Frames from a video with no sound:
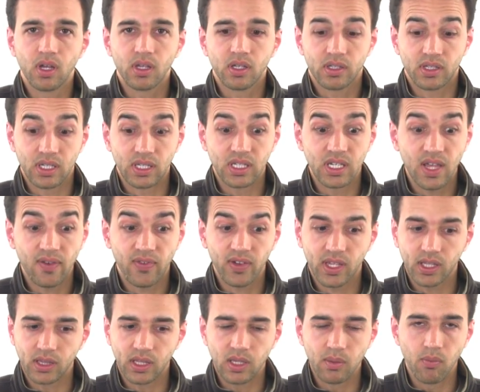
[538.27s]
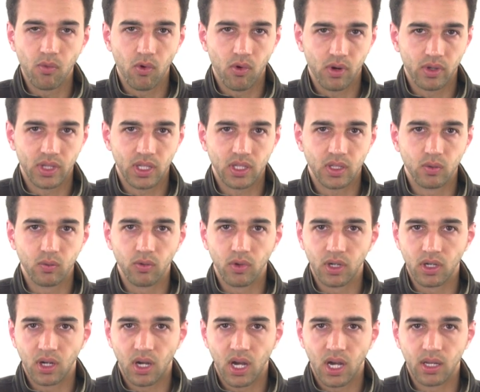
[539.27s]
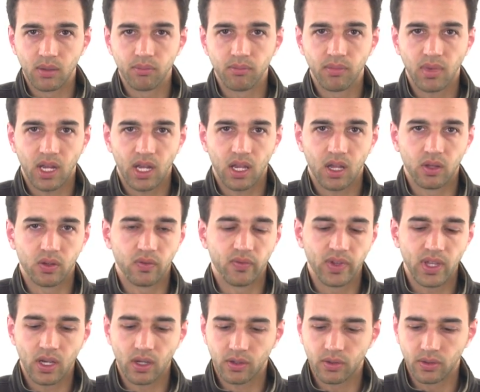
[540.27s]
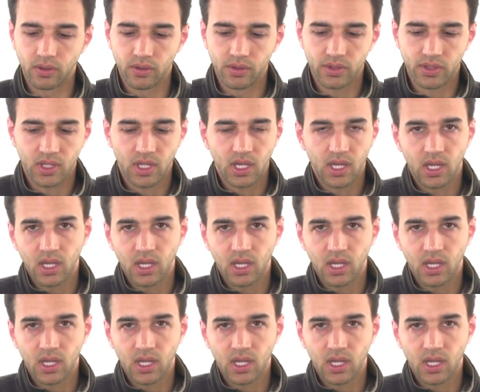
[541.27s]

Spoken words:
significantly more than you would on many other vehicles.